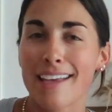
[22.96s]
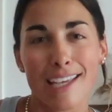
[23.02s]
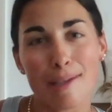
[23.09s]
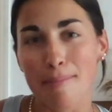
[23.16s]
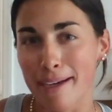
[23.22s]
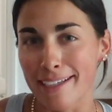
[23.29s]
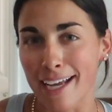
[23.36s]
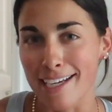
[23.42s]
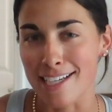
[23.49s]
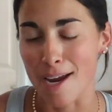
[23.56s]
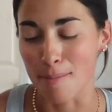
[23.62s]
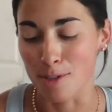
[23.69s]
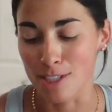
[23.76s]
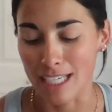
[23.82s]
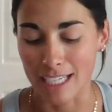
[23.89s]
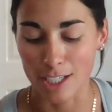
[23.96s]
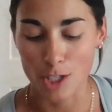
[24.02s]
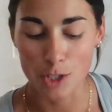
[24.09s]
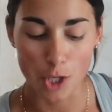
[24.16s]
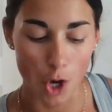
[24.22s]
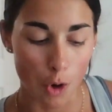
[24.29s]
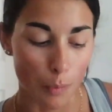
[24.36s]
in my nighttime routine.
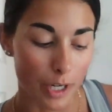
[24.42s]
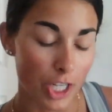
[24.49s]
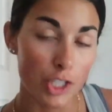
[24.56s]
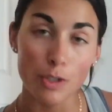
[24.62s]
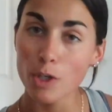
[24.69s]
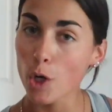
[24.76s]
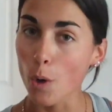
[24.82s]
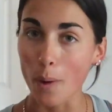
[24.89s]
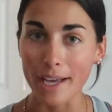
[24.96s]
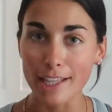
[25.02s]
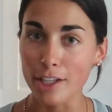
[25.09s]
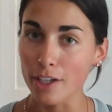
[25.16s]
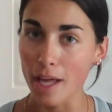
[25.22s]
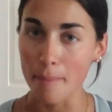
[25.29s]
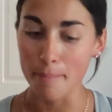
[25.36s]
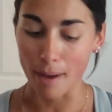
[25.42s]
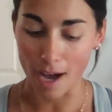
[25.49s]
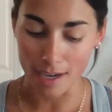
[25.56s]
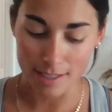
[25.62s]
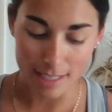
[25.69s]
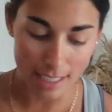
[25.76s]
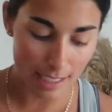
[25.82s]
So we're gonna do a quick little
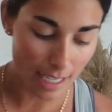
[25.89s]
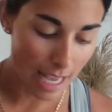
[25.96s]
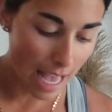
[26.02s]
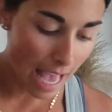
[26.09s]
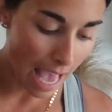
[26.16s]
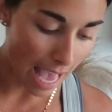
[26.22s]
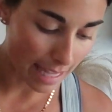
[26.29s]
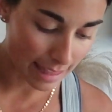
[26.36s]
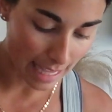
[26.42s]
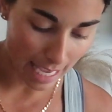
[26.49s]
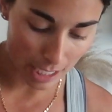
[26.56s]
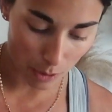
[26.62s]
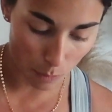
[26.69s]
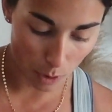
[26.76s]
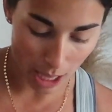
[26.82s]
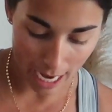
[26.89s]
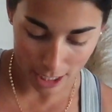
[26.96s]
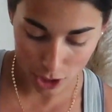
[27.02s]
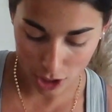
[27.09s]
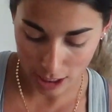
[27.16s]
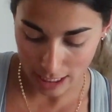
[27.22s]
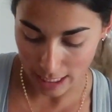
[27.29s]
unboxing, and then we'll
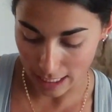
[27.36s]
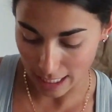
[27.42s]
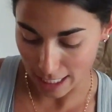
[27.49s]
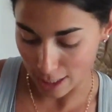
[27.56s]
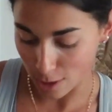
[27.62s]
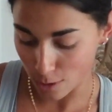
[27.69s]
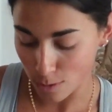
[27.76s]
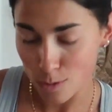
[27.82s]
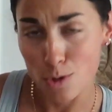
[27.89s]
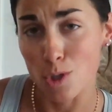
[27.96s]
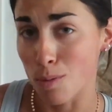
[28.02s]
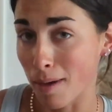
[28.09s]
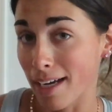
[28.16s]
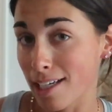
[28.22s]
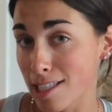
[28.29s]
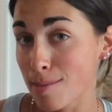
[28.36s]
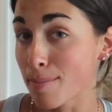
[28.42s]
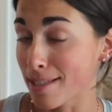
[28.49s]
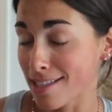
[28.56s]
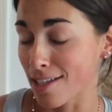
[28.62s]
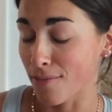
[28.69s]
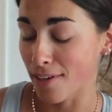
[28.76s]
actually get into my
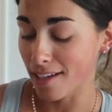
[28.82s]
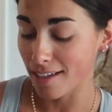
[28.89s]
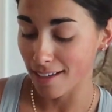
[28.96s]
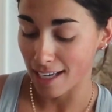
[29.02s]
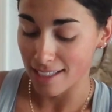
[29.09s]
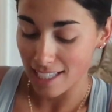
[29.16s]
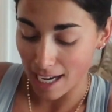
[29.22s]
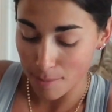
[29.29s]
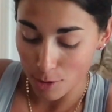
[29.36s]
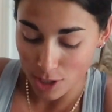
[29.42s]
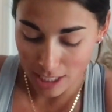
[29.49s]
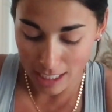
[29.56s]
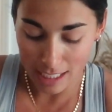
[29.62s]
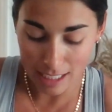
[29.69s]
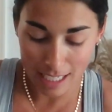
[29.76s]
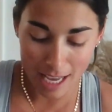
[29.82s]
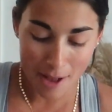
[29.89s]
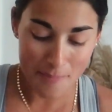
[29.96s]
specific nighttime routine